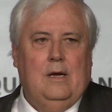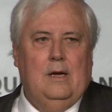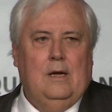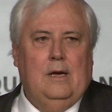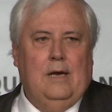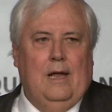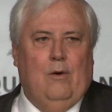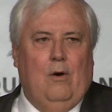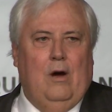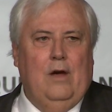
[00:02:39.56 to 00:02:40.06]

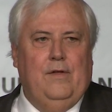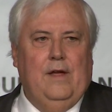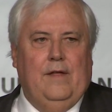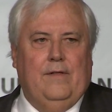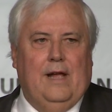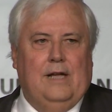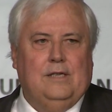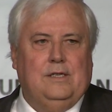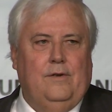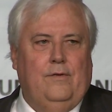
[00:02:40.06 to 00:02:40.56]
Now, I think
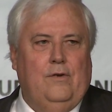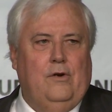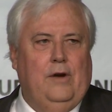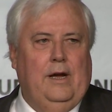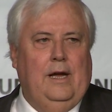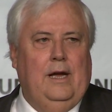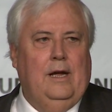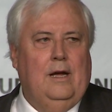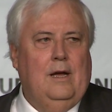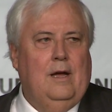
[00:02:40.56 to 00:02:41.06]
that's a
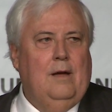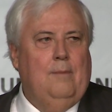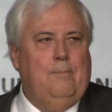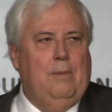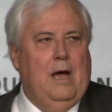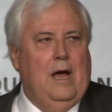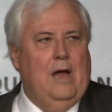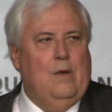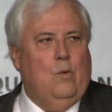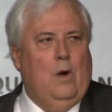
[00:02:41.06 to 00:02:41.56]
very
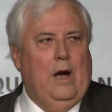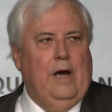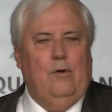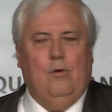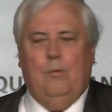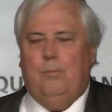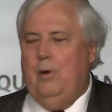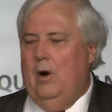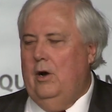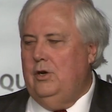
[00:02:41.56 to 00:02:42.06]
bad way to
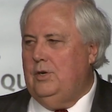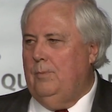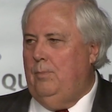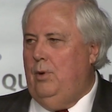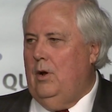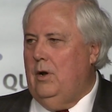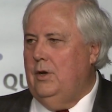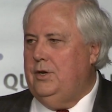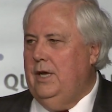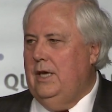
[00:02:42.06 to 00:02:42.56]
approach a
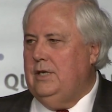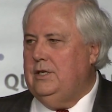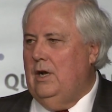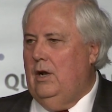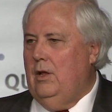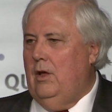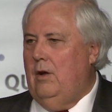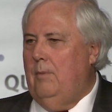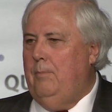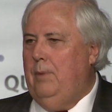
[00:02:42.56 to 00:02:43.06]
politics, and a
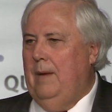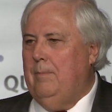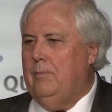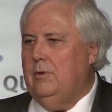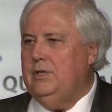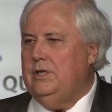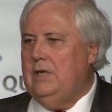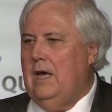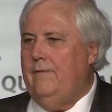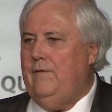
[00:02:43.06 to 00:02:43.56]
lot of people
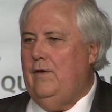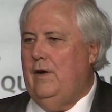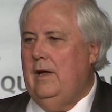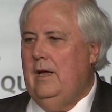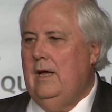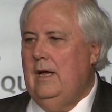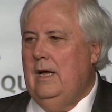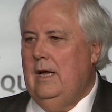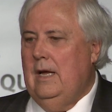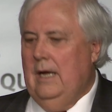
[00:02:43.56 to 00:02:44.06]
suffer
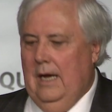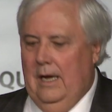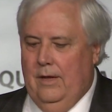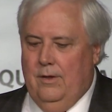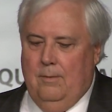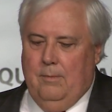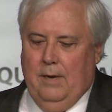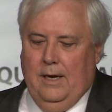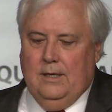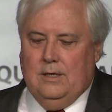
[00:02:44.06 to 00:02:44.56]
in the
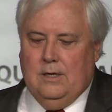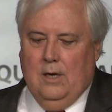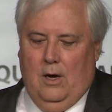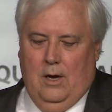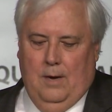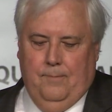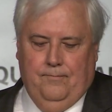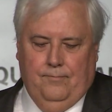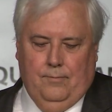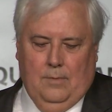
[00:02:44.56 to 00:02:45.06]

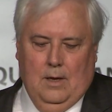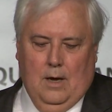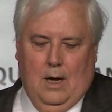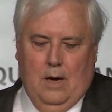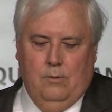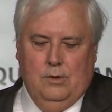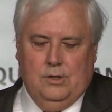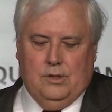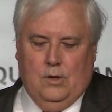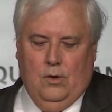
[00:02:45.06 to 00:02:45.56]
meantime. I
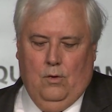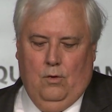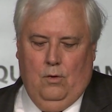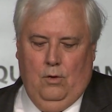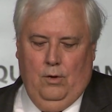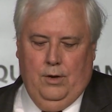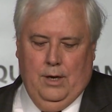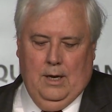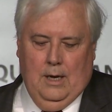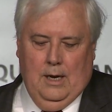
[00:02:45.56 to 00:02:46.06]
was
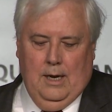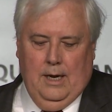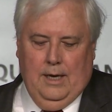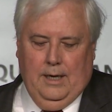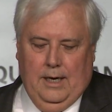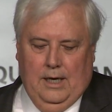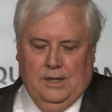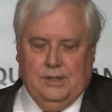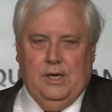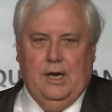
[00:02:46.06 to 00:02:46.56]
called
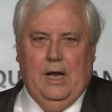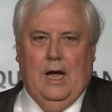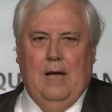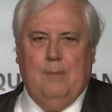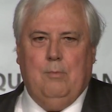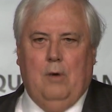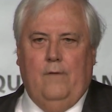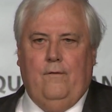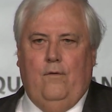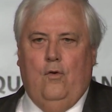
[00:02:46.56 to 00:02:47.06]
yesterday
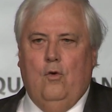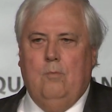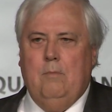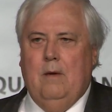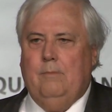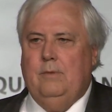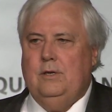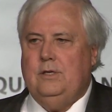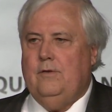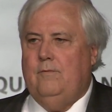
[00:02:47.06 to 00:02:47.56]
by four
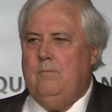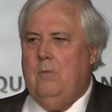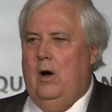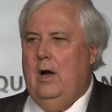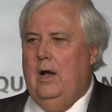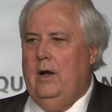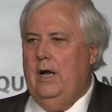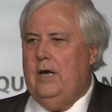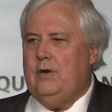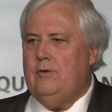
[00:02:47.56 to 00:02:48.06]
members of my
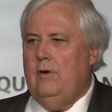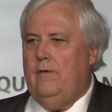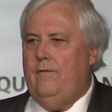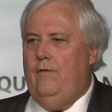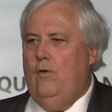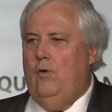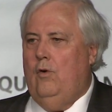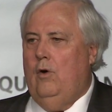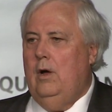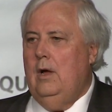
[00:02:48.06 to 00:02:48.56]
electorate,
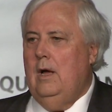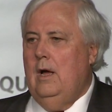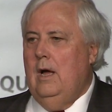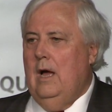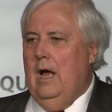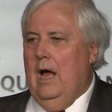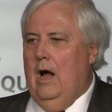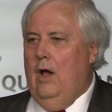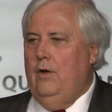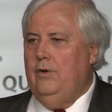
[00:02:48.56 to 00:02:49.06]
four
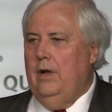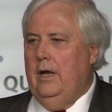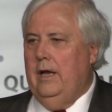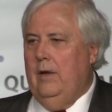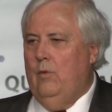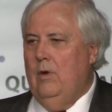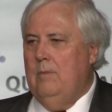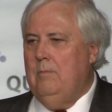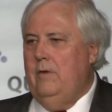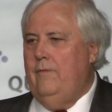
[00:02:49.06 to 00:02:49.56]
elderly
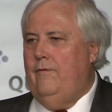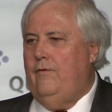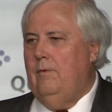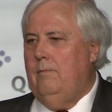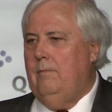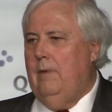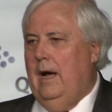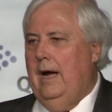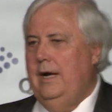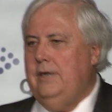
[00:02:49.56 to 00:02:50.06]
women
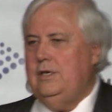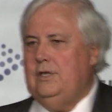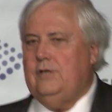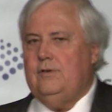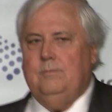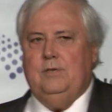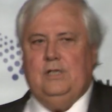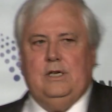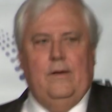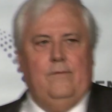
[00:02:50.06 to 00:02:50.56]
from ages
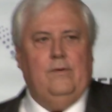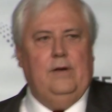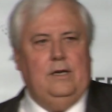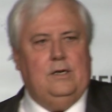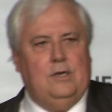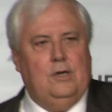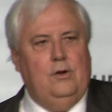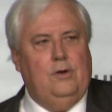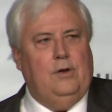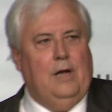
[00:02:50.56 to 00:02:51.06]
from
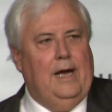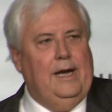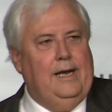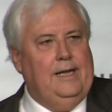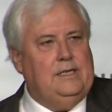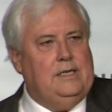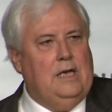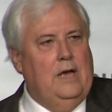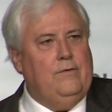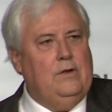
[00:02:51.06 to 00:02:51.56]
72 to
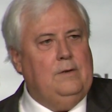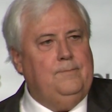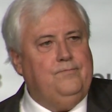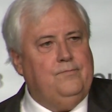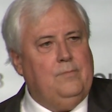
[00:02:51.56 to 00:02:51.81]
87,